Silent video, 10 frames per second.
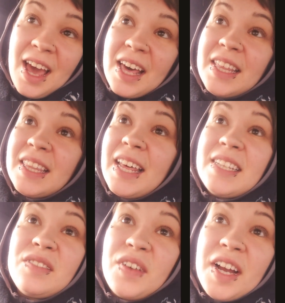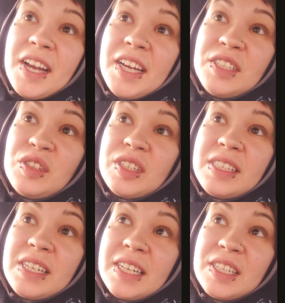I think that it's very
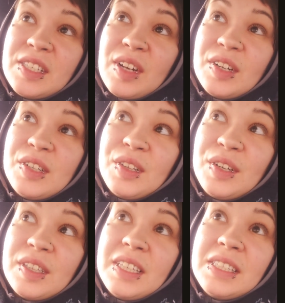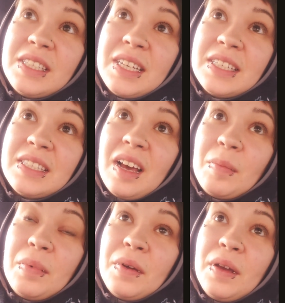interesting to start to look these things
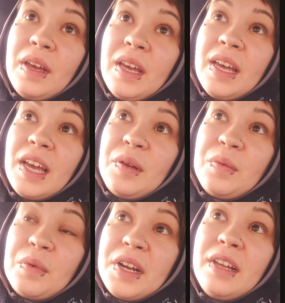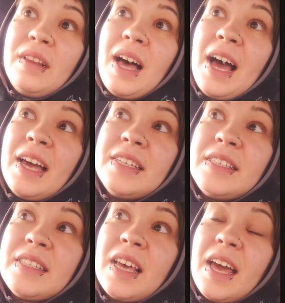up and
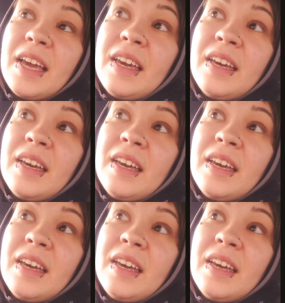realize, like,